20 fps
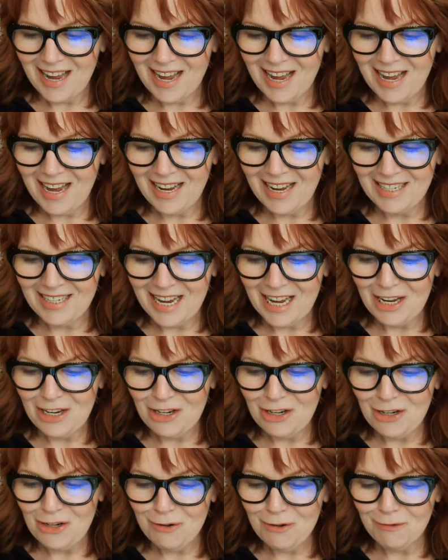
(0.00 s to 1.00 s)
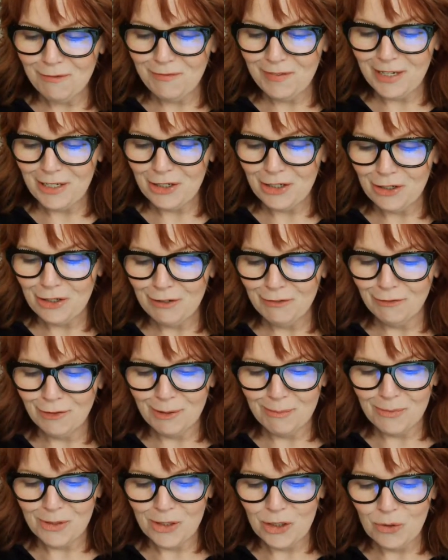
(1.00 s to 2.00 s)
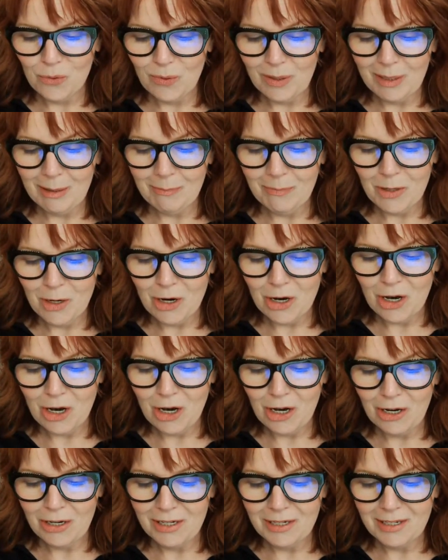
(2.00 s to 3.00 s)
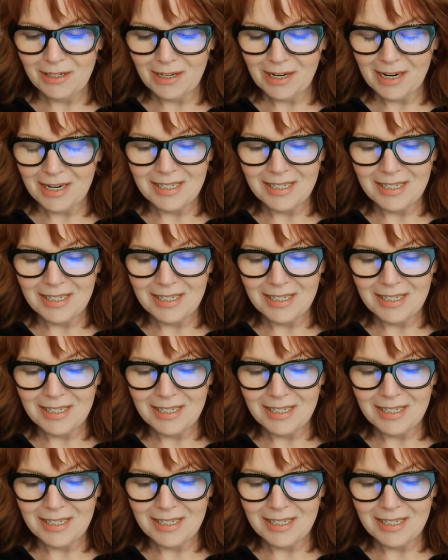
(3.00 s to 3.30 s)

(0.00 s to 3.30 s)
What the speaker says: a new feature from StreamYard.